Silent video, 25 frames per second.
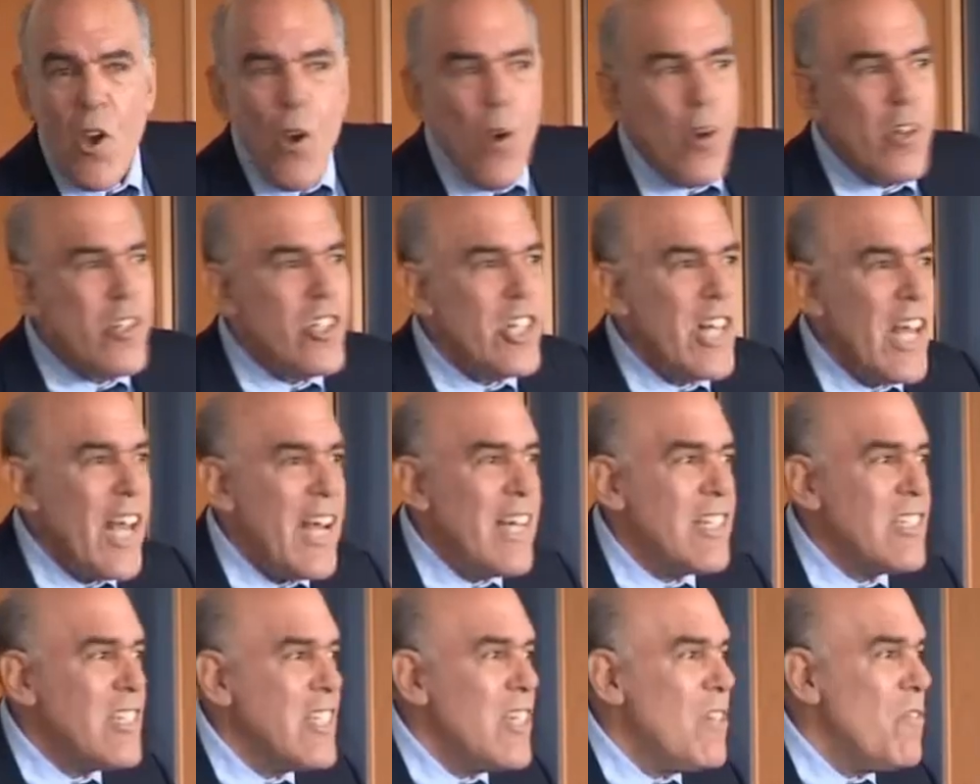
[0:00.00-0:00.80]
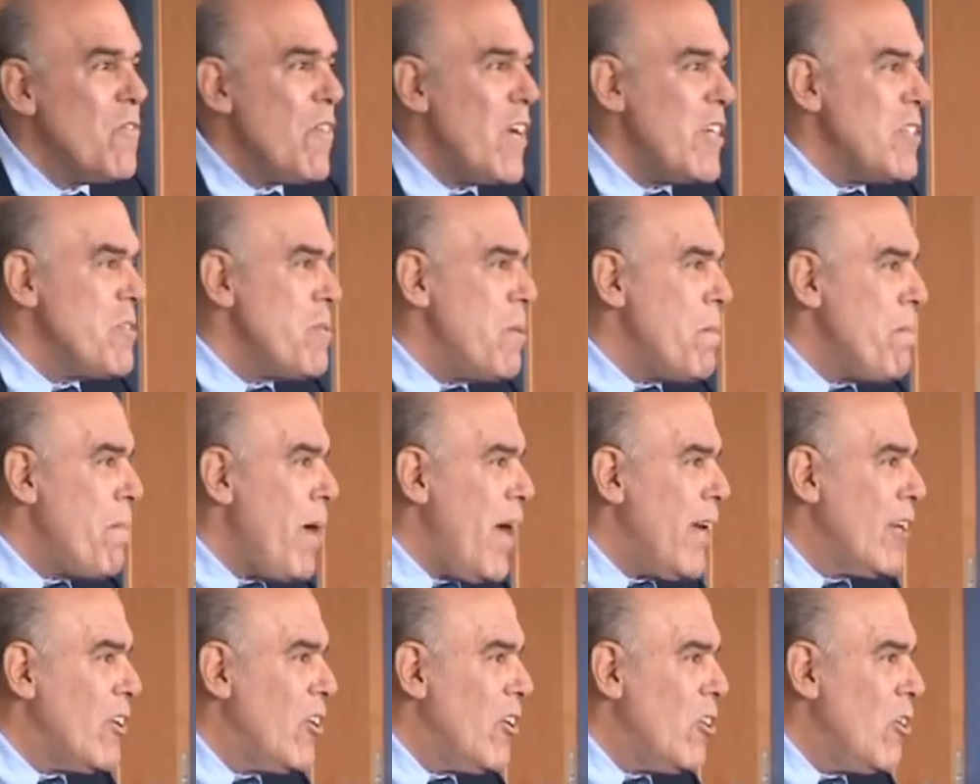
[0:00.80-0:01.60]
Or she asked the investment
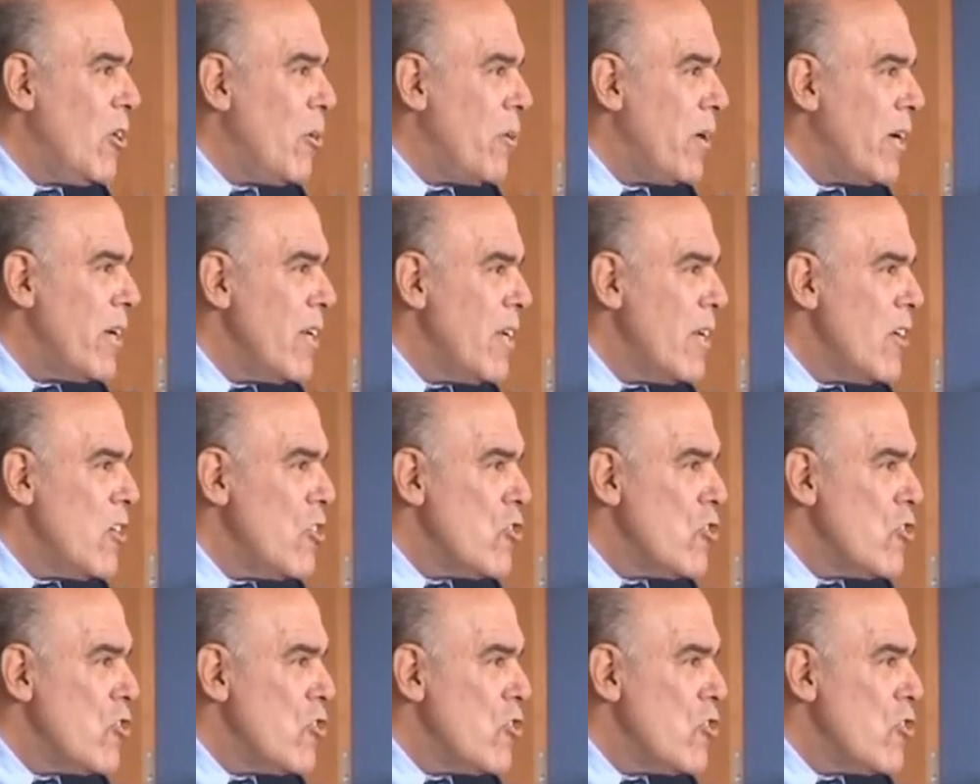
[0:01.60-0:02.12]
bank to do it.